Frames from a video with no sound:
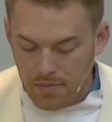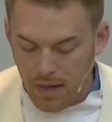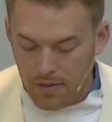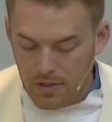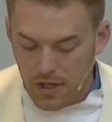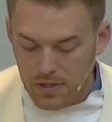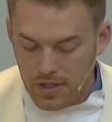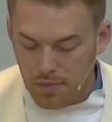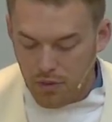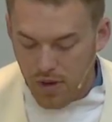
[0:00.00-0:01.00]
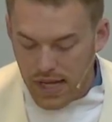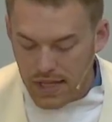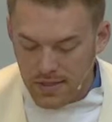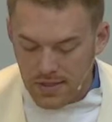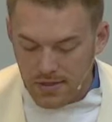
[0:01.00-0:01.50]
may result in
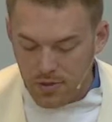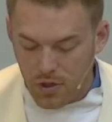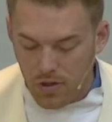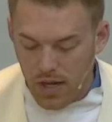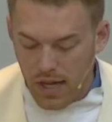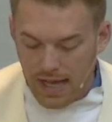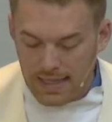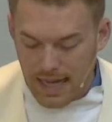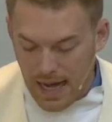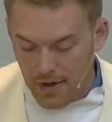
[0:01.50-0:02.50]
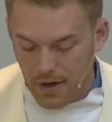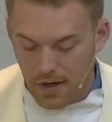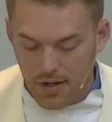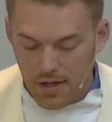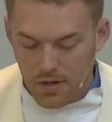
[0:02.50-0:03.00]
praise, glory, and honor